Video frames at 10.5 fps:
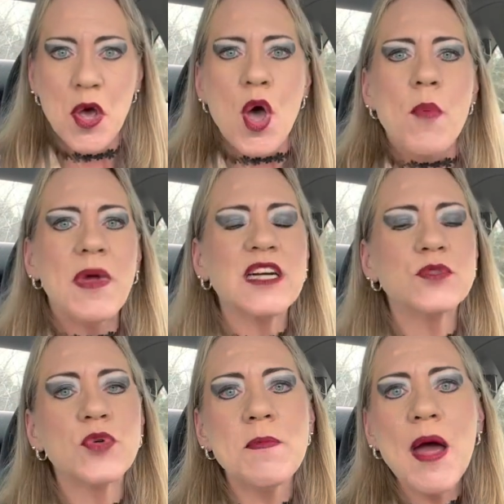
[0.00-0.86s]
Because
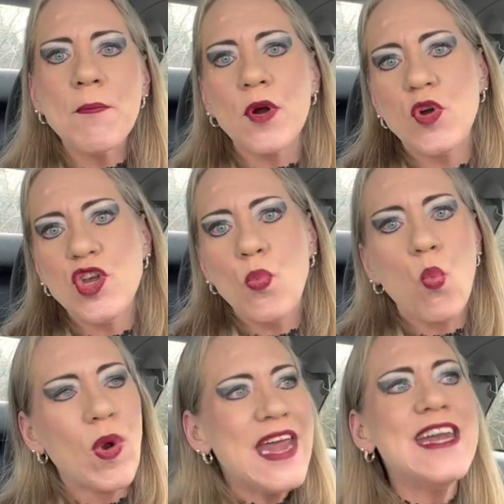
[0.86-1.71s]
remember,
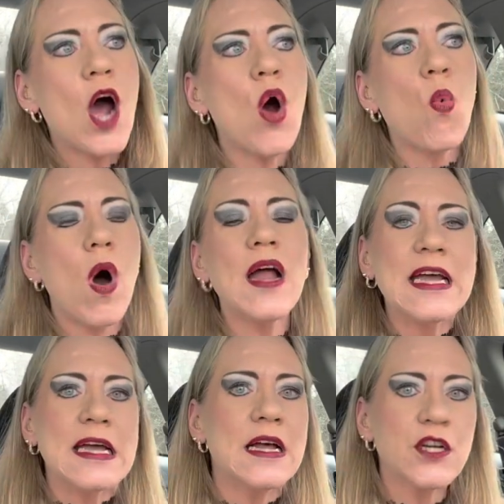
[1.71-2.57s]
we don't want to
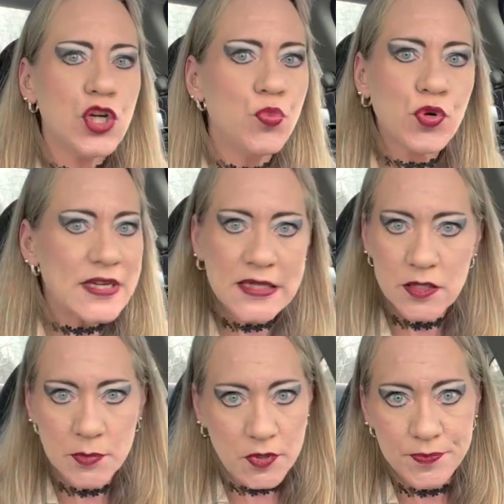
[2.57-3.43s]
get too
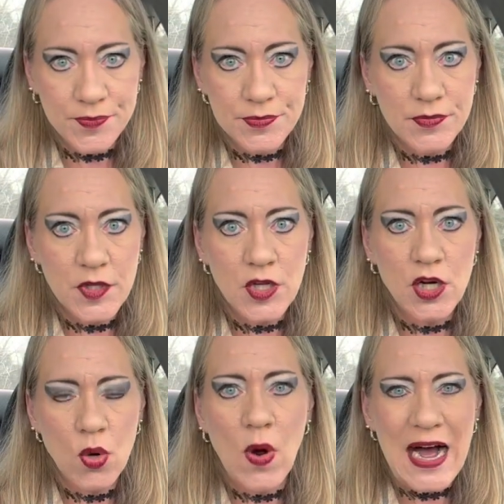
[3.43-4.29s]
predictable. You
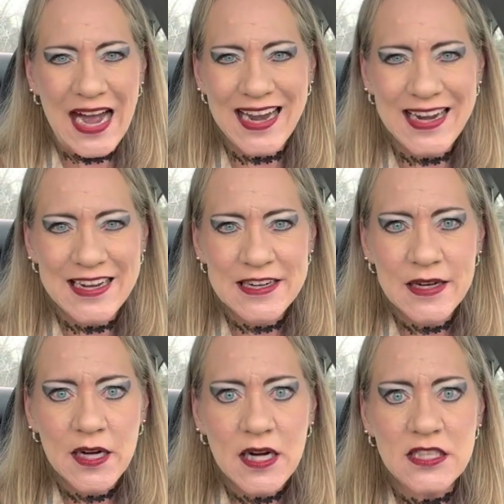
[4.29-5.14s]
know why?
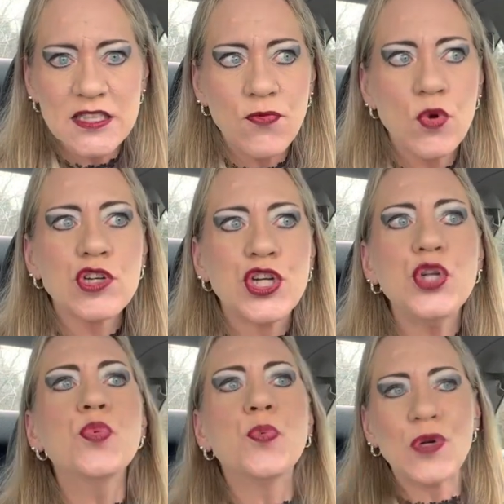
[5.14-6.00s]
Because if we're
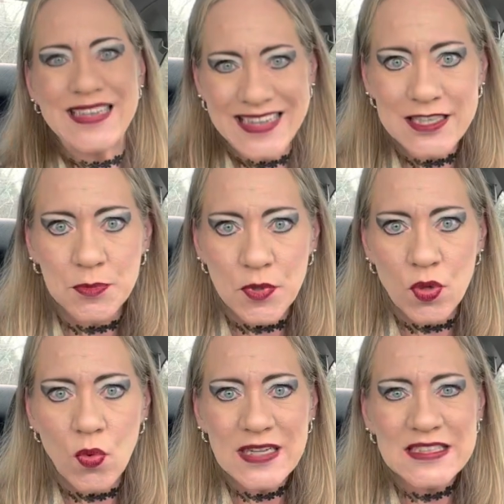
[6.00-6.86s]
too predictable,
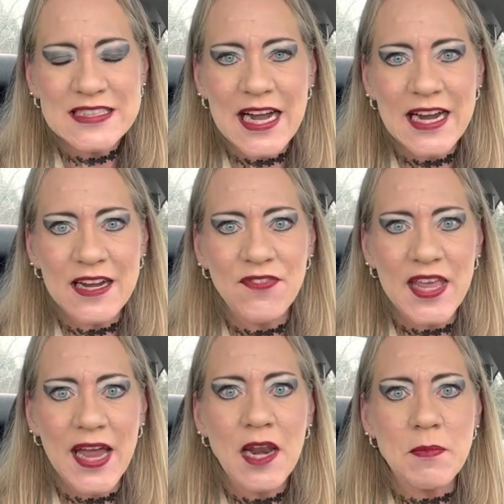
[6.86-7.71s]
what did that give
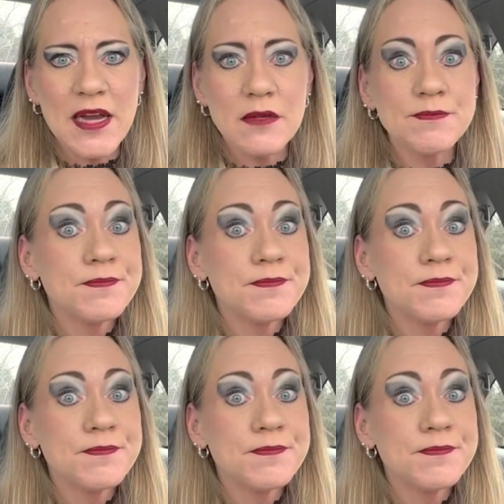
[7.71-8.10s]
the enemy?